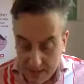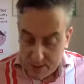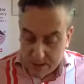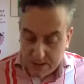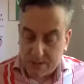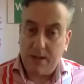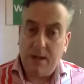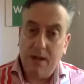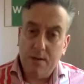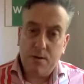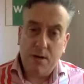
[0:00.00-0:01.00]
Interesting,
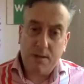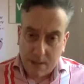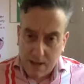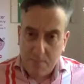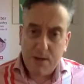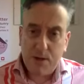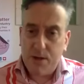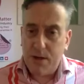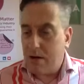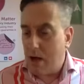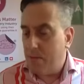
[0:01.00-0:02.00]
interesting. Let me just
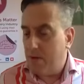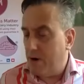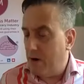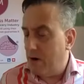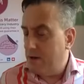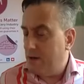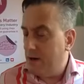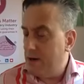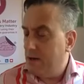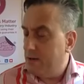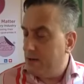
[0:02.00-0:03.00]
share a couple of highlights I
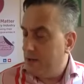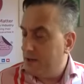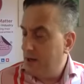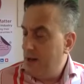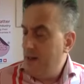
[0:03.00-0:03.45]
noticed.